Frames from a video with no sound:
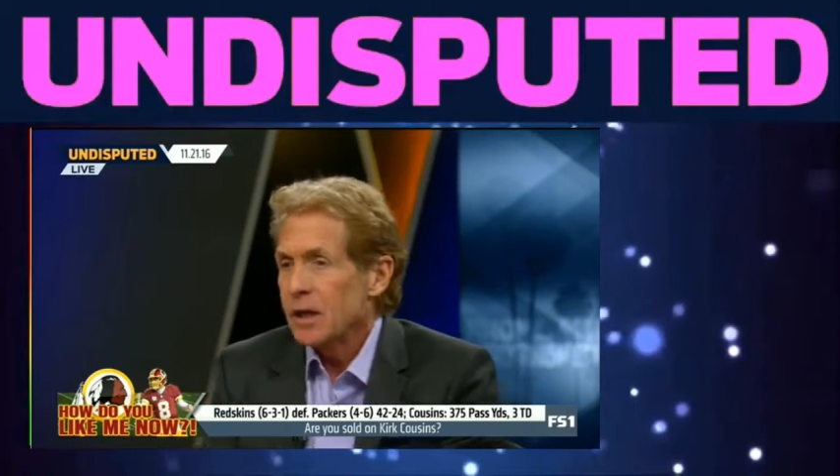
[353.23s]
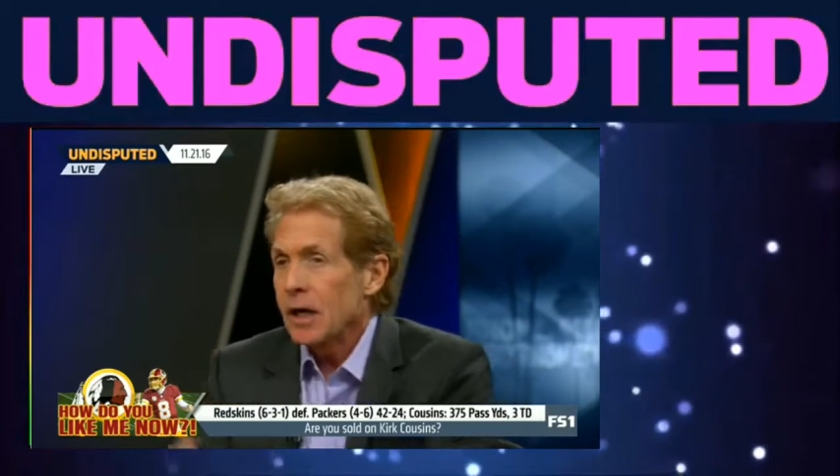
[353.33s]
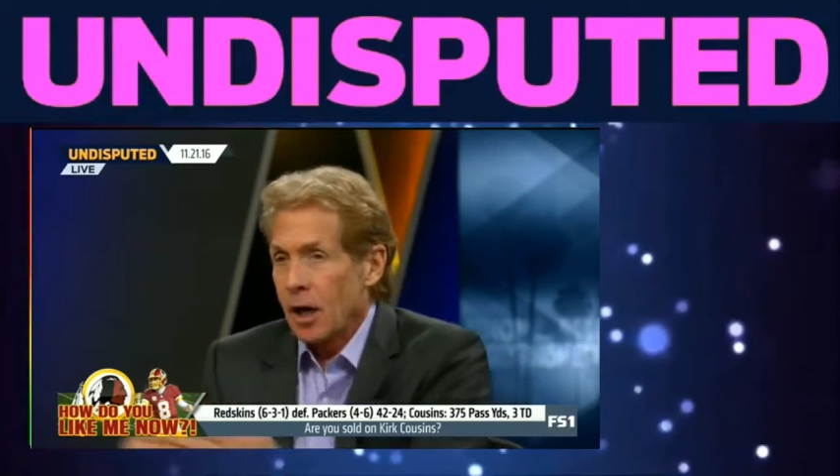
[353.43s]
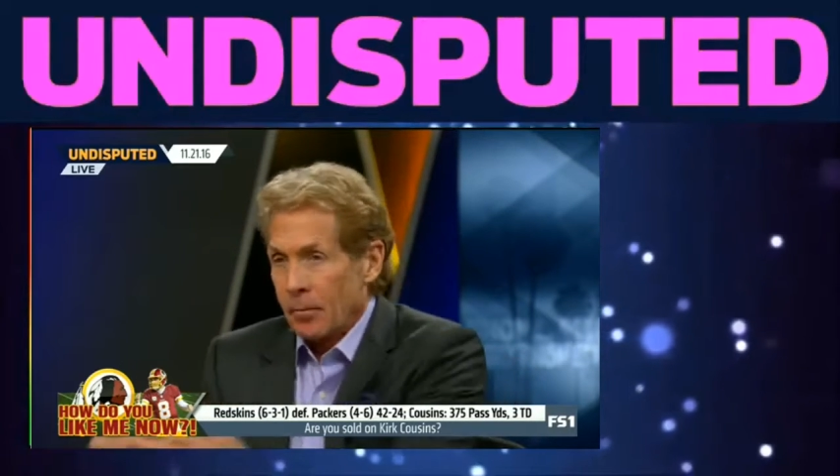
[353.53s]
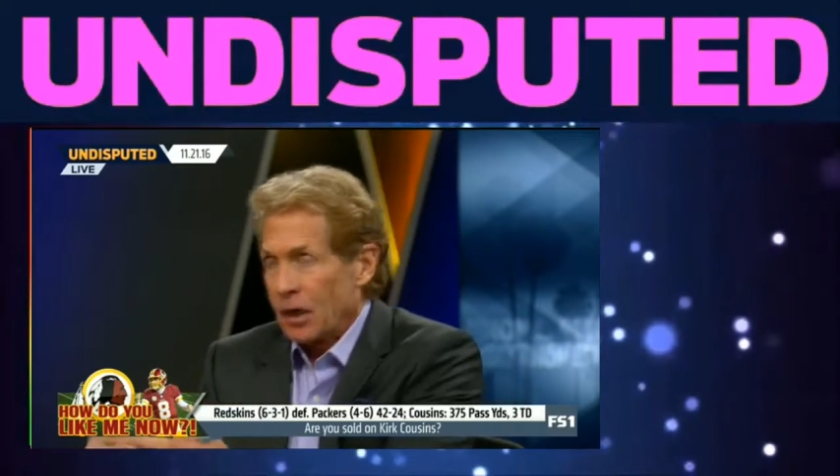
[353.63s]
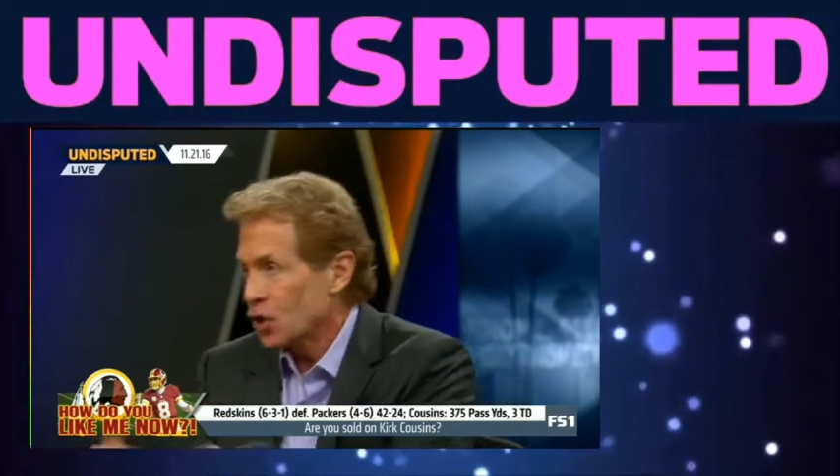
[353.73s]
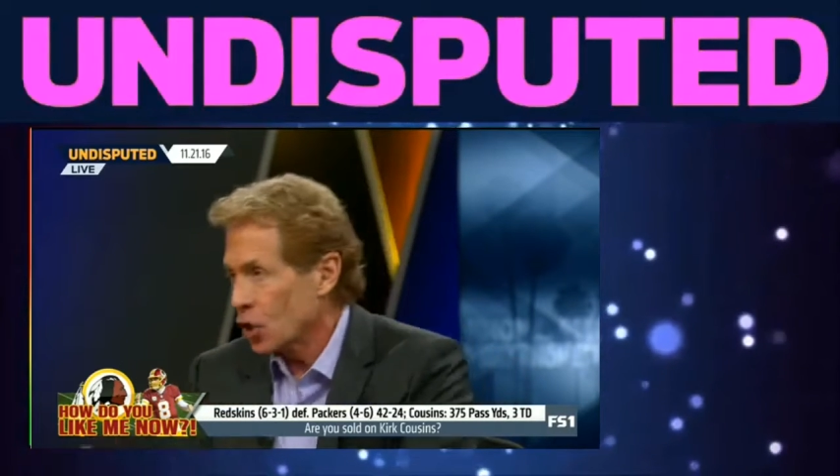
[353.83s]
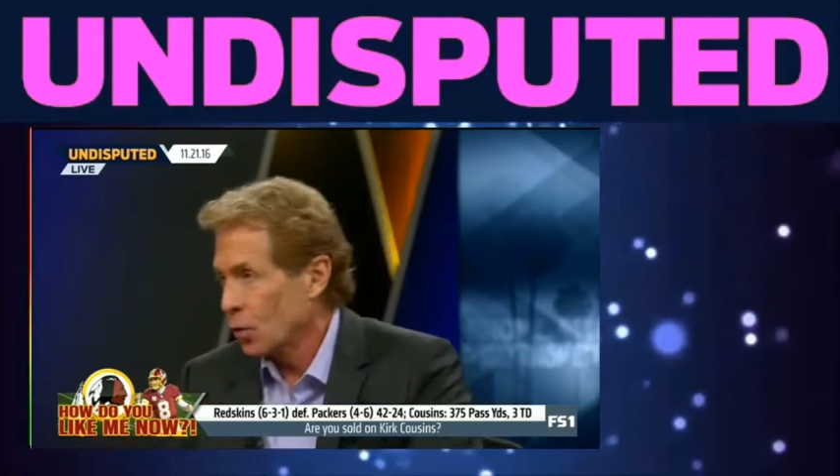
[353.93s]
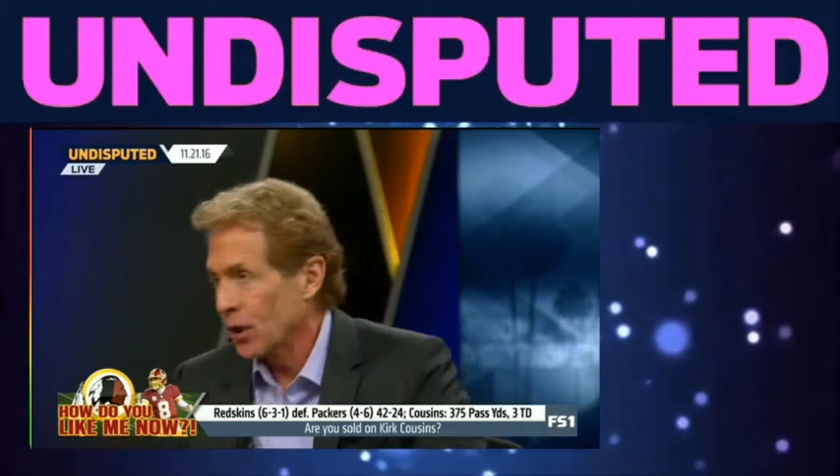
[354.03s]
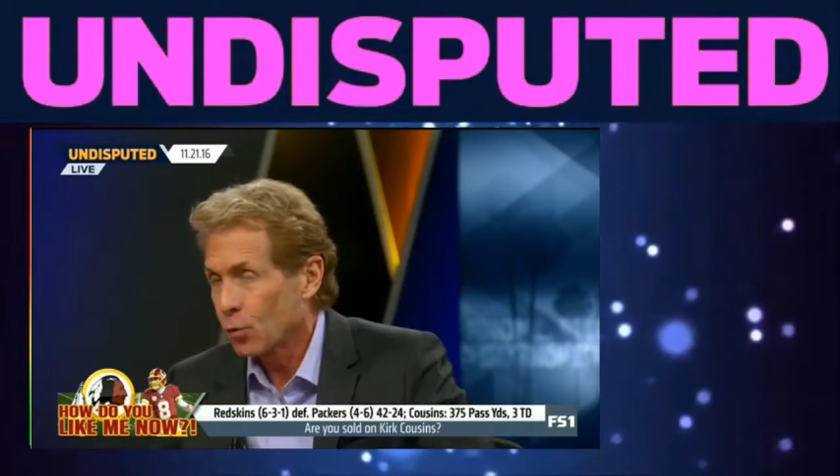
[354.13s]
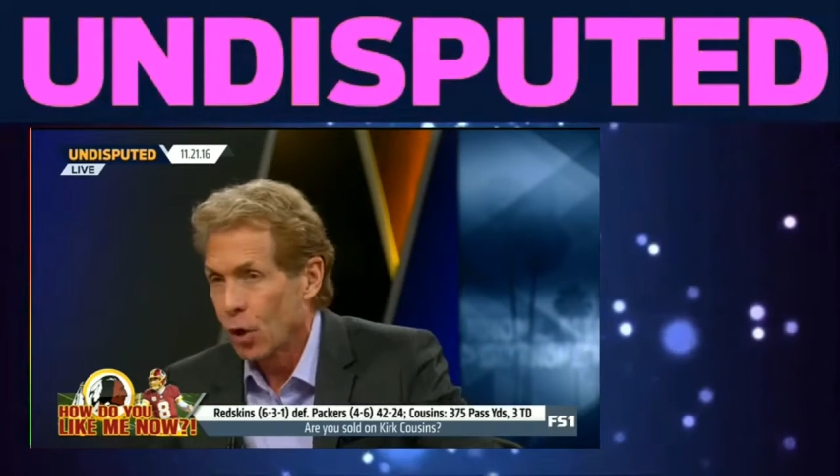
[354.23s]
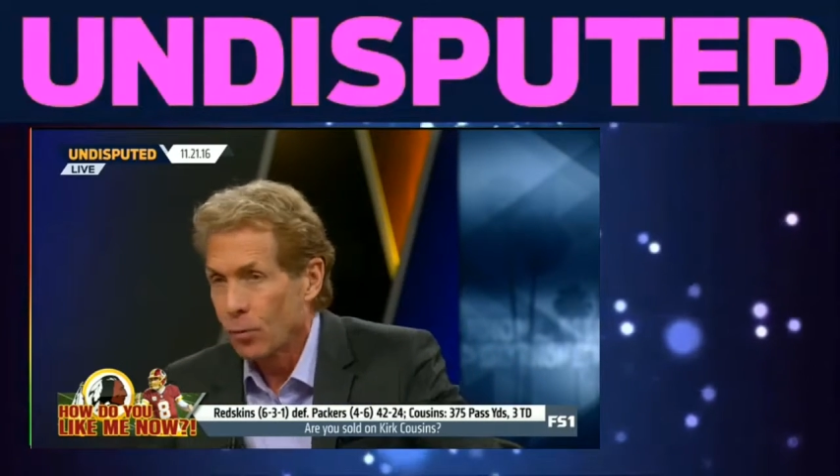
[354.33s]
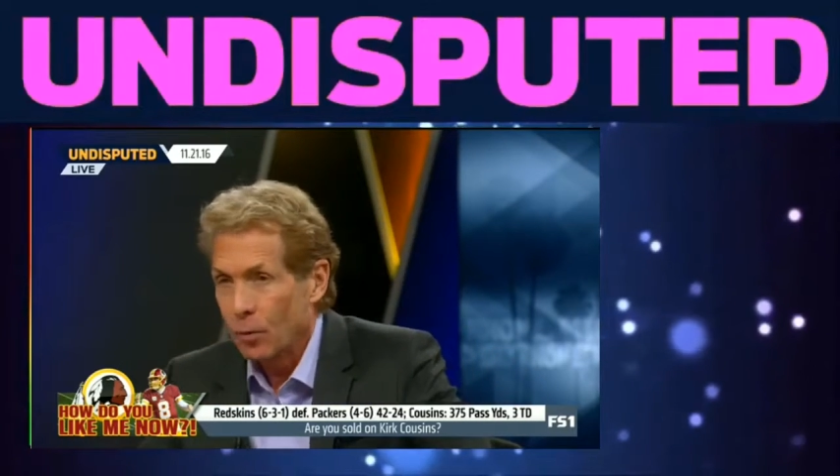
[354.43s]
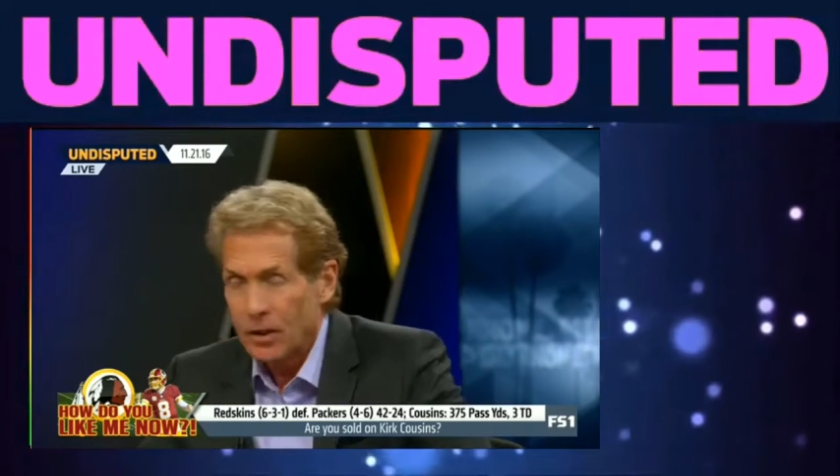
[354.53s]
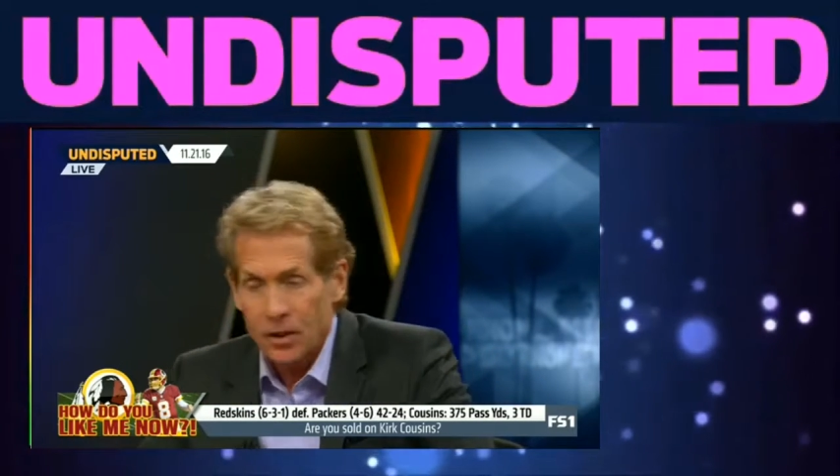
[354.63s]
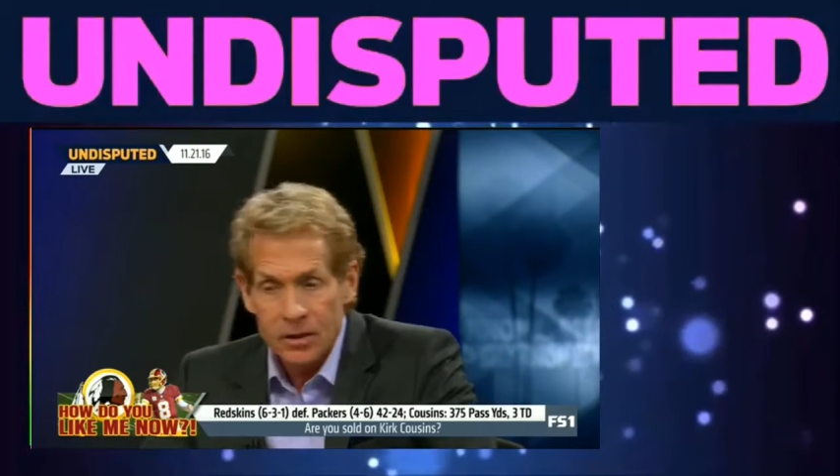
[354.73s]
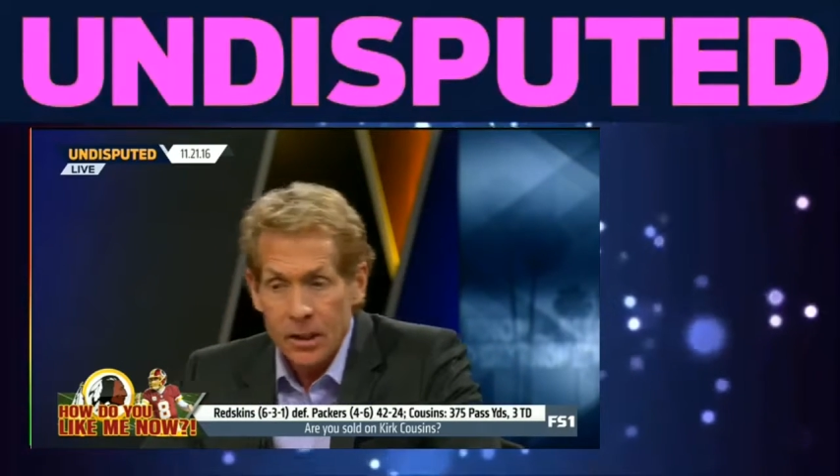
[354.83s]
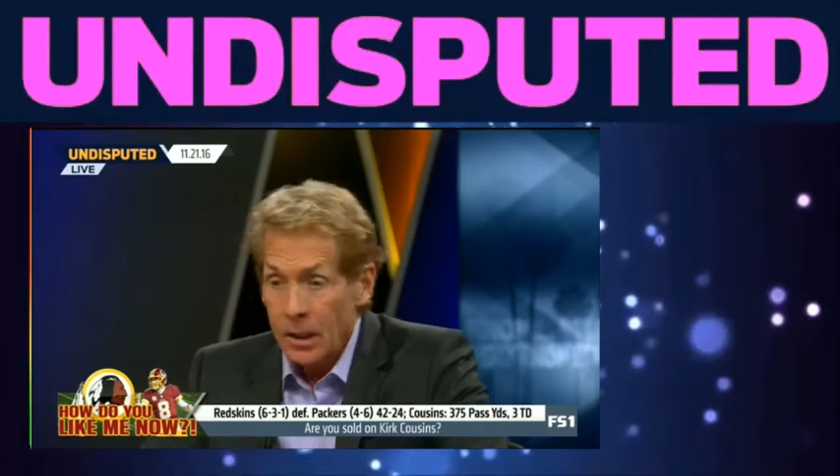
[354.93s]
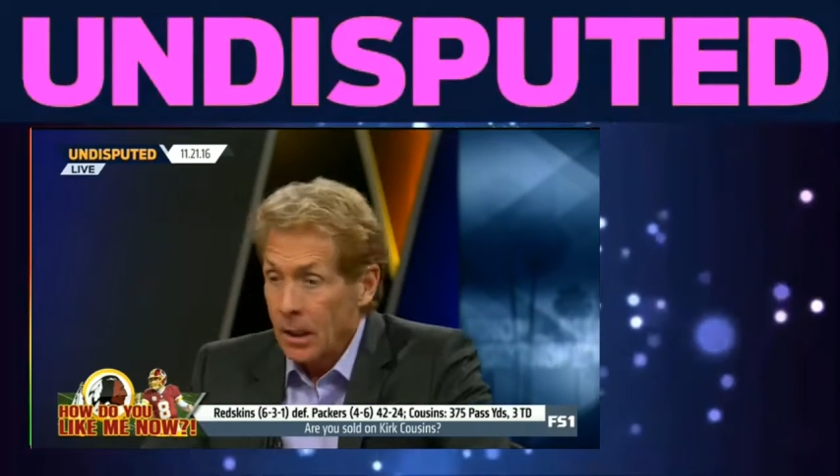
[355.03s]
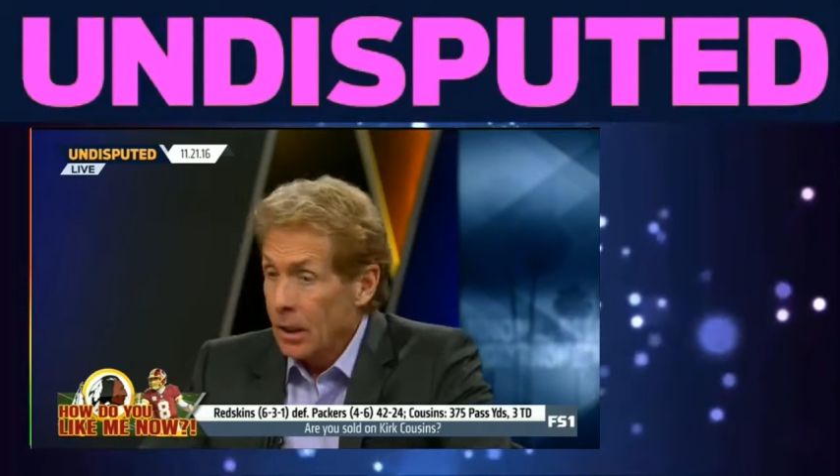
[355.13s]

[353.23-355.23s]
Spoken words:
becoming a Tony Romo because